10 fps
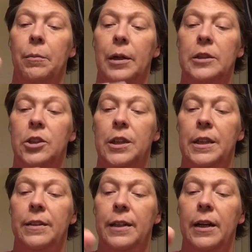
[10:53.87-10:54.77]
brush it
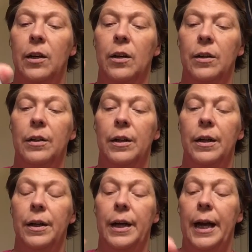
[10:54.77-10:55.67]
in there.
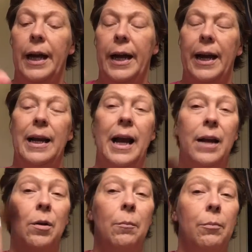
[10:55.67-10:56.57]
And I
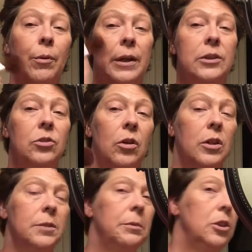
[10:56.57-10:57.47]
don't brush
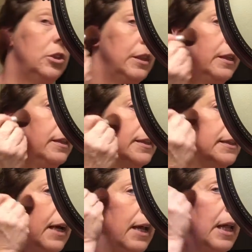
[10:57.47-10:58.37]
across my
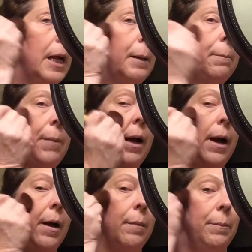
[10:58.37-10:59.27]
cheeks. I like
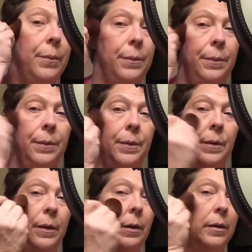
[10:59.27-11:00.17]
pop.
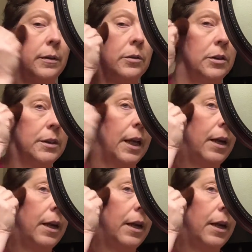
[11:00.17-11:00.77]
Just